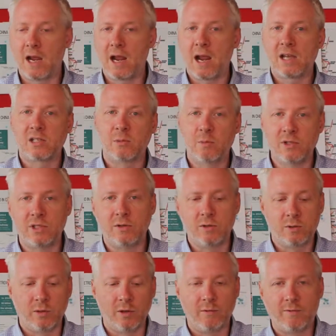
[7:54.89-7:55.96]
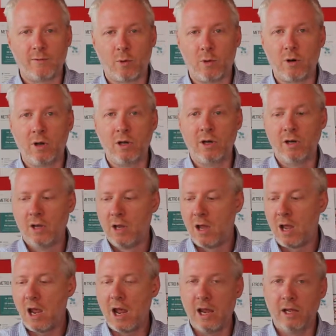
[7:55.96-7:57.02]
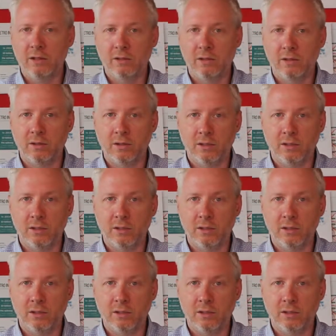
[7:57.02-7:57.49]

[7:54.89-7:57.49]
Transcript: I asked them what's the difference between a foreign and